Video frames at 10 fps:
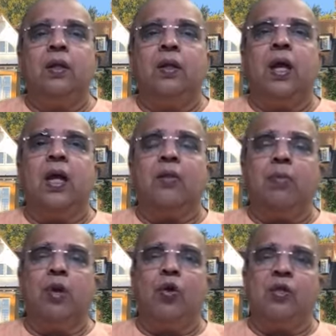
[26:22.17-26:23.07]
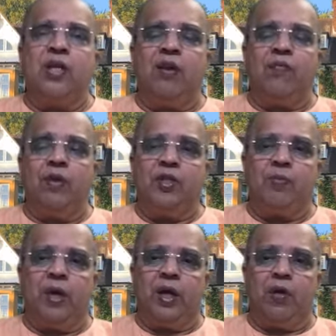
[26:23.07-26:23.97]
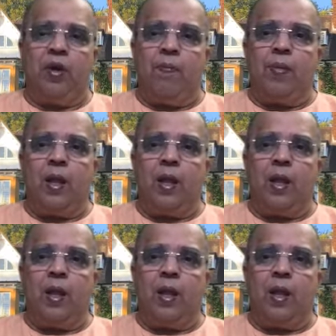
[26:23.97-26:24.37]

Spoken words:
the Atman or self respectively.